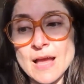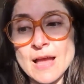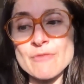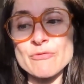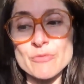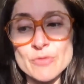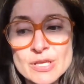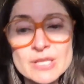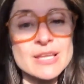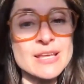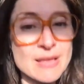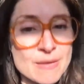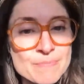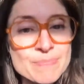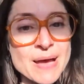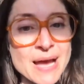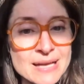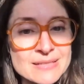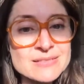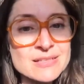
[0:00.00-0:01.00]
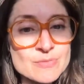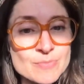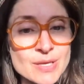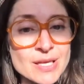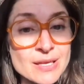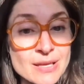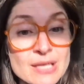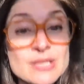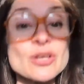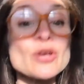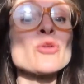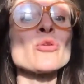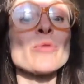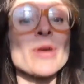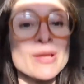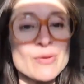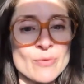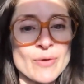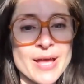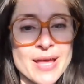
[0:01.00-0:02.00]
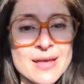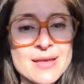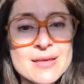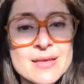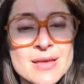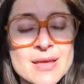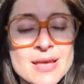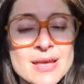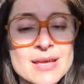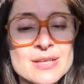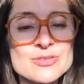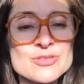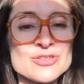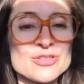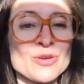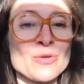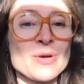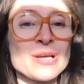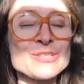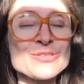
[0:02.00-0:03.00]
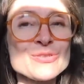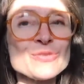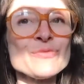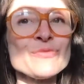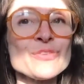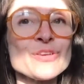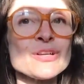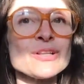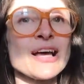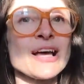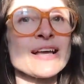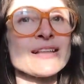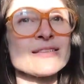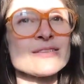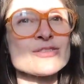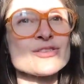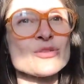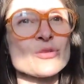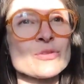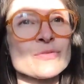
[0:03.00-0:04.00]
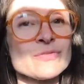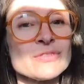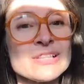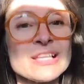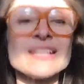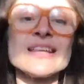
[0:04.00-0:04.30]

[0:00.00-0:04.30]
have really impacted me in a great way. And so I do feel like this sort of